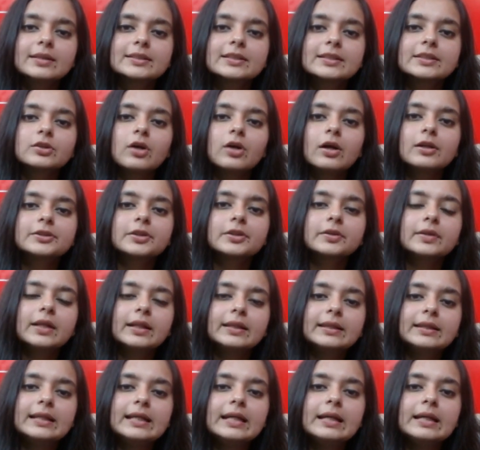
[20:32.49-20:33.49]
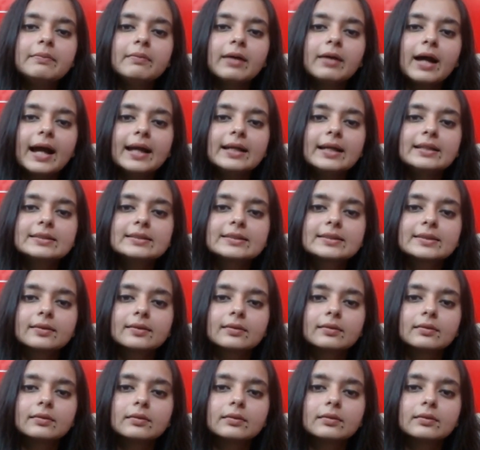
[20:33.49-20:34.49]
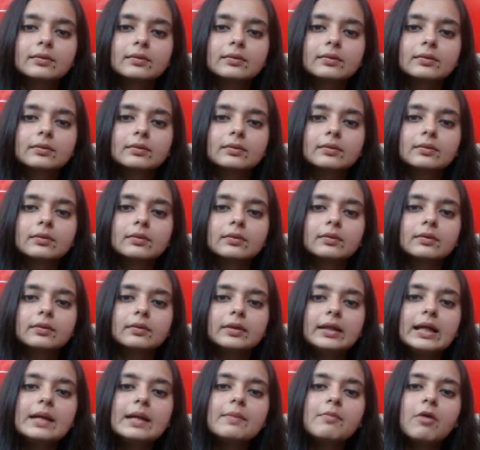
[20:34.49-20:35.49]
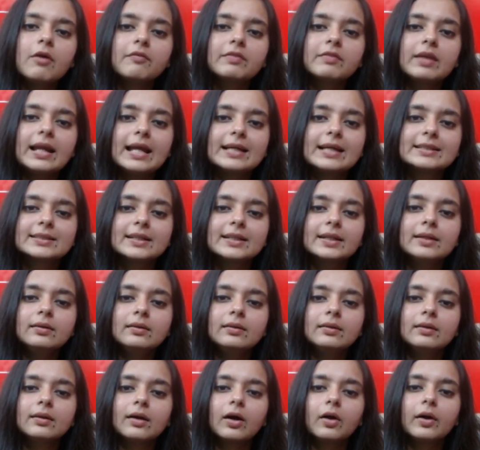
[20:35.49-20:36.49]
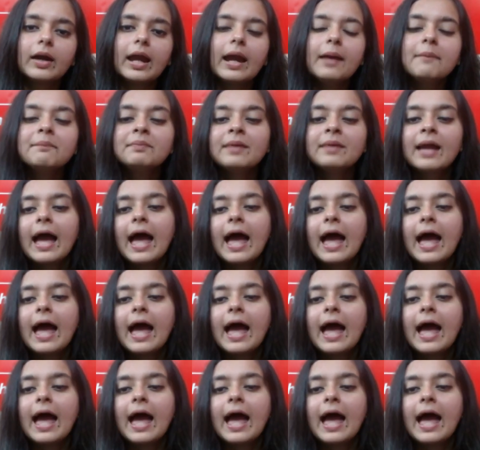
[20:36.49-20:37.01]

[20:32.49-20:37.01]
This is also the theme, guys. Theme of the lesson. Okay.